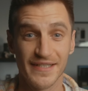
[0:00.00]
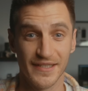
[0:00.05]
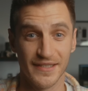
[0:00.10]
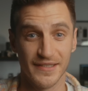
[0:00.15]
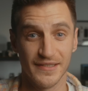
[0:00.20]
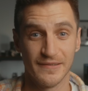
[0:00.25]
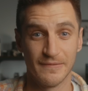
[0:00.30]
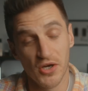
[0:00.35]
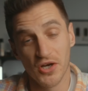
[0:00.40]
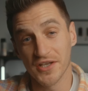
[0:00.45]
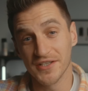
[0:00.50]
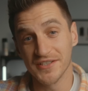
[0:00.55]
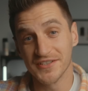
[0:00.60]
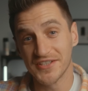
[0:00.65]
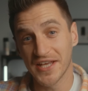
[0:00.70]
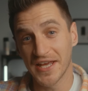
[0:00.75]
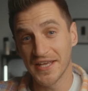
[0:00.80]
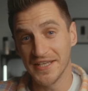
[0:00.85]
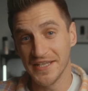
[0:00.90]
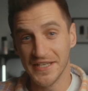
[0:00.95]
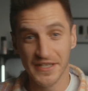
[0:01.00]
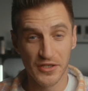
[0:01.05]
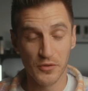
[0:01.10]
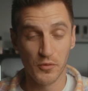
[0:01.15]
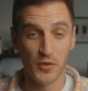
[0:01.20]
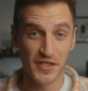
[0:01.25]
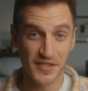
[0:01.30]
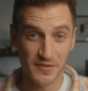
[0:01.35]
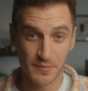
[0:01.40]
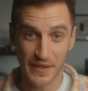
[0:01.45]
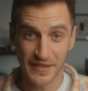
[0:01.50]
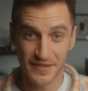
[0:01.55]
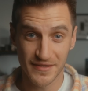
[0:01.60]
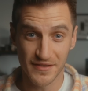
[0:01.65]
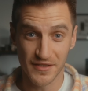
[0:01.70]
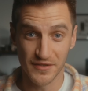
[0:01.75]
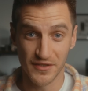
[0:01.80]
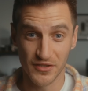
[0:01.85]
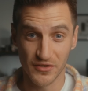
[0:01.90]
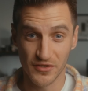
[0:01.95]
in. I'm not going to say either one is
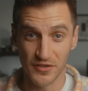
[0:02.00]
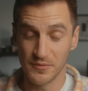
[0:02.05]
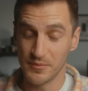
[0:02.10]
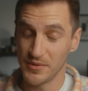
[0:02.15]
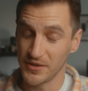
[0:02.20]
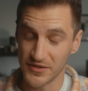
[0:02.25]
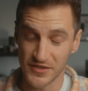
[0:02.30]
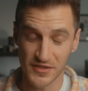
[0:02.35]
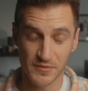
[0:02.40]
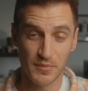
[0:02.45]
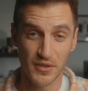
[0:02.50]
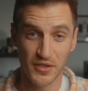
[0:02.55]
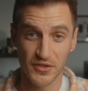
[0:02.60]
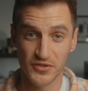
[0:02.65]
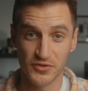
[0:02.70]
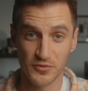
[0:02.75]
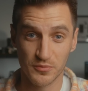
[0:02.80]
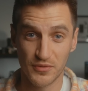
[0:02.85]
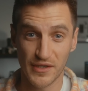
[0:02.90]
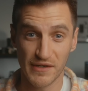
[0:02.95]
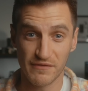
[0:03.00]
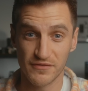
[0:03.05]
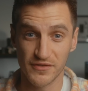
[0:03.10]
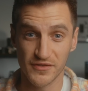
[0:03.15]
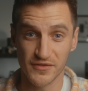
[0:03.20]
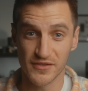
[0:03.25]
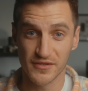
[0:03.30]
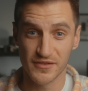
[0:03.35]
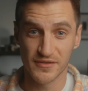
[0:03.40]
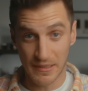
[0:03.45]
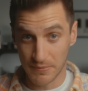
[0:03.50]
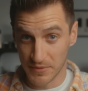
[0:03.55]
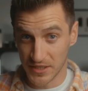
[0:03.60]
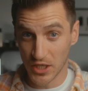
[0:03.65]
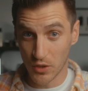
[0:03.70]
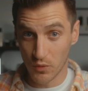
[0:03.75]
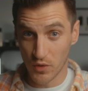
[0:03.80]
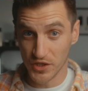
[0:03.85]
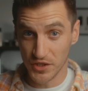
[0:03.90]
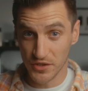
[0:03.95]
better than the other because it's personal preference. Let me
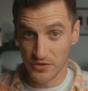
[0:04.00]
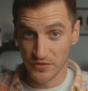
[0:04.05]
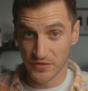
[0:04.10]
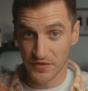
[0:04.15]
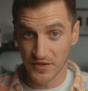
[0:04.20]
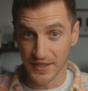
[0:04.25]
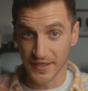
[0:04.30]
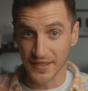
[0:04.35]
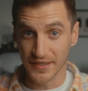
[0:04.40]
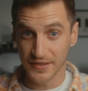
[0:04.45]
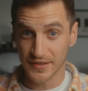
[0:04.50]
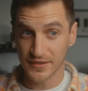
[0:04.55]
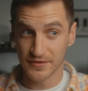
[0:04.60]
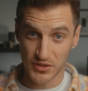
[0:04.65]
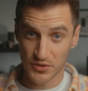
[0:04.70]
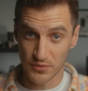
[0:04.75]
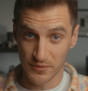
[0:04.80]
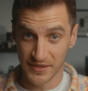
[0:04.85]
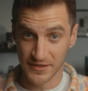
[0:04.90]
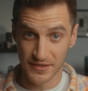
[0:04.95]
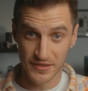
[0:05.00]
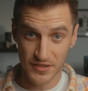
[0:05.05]
know what you think between the